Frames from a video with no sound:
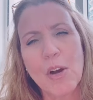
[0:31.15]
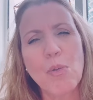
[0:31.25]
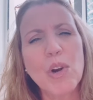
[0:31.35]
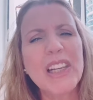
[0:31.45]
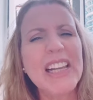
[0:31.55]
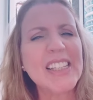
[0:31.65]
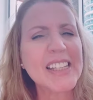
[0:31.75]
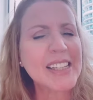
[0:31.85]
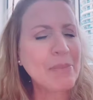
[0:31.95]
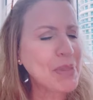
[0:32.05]
will lead to
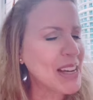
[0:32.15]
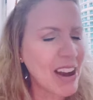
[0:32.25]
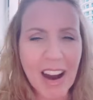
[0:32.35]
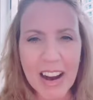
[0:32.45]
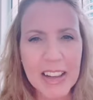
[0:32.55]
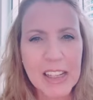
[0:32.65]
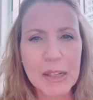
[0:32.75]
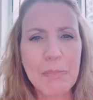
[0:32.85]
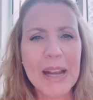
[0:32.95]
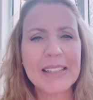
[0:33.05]
something
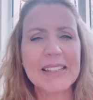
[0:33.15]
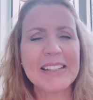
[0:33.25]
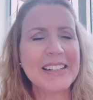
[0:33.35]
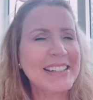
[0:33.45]
unexpected